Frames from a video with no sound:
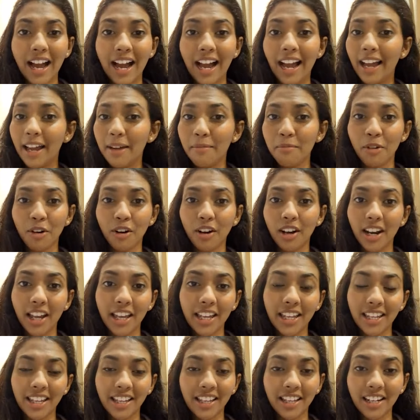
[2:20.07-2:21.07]
I'm not
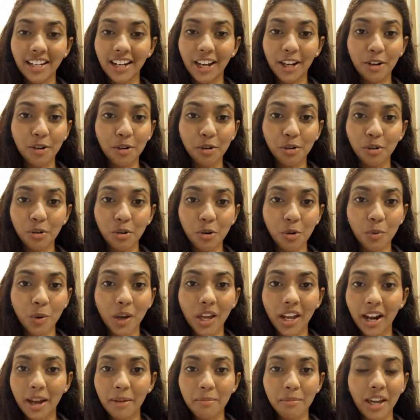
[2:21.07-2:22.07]
liking it. I don't know
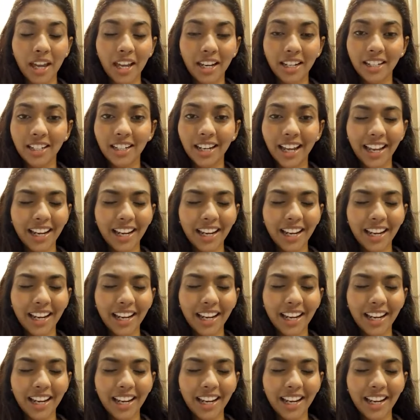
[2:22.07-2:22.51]
where I'm headed.